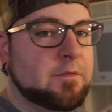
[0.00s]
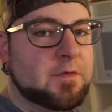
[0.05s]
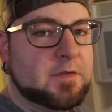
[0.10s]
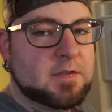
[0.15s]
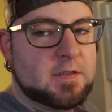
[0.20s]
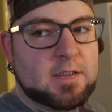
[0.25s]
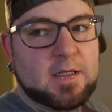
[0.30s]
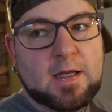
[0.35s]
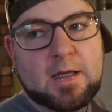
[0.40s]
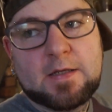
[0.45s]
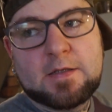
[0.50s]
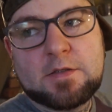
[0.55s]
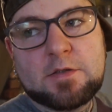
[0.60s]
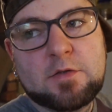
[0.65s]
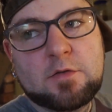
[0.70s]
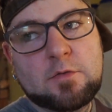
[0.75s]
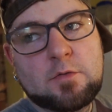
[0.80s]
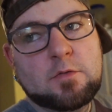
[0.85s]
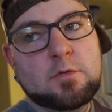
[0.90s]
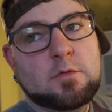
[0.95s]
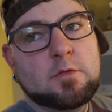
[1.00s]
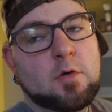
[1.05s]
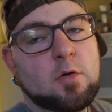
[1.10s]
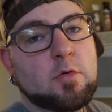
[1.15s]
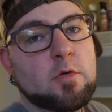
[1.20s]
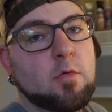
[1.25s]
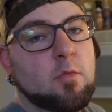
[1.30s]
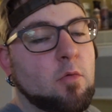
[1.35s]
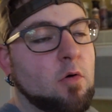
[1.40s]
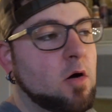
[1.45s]
for today is to go
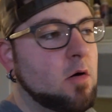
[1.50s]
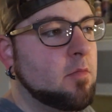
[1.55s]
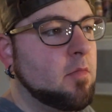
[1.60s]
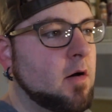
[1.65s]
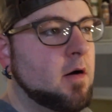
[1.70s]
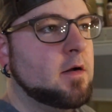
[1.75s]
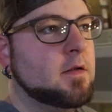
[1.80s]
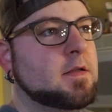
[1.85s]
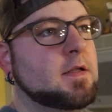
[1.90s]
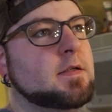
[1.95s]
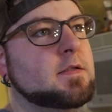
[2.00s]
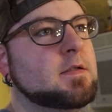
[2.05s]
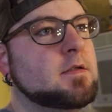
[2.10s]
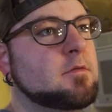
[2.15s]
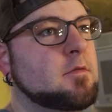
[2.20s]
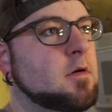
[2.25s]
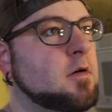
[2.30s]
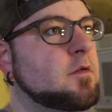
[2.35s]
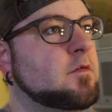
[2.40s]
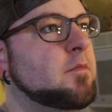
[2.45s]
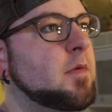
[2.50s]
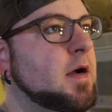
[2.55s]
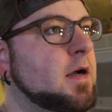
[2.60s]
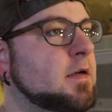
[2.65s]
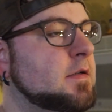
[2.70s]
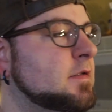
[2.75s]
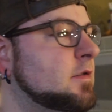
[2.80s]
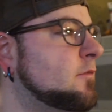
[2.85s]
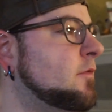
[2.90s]
to Walmart that's 12 miles